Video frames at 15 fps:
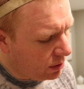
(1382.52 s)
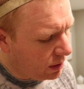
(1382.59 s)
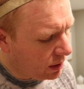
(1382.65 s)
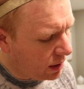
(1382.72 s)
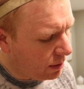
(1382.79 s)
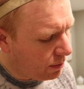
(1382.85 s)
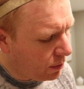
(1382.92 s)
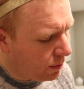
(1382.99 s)
put
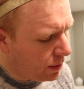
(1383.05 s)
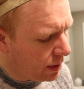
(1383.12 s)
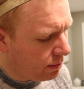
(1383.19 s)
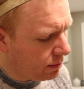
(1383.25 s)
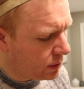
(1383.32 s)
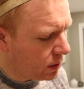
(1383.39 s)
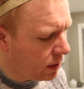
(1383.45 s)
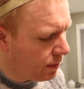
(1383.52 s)
a couple
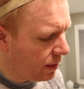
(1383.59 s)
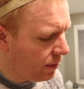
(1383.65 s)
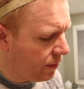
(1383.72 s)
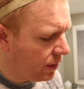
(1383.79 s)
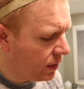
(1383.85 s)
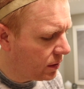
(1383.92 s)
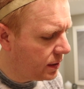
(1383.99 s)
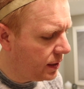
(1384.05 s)
pumps on my
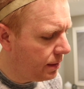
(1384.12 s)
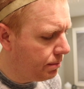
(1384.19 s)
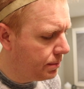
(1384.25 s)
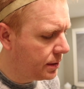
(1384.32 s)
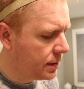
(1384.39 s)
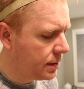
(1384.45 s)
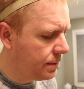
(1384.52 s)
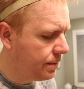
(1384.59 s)

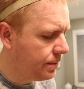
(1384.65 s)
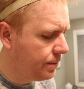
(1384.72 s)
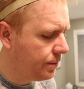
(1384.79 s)
fingertips.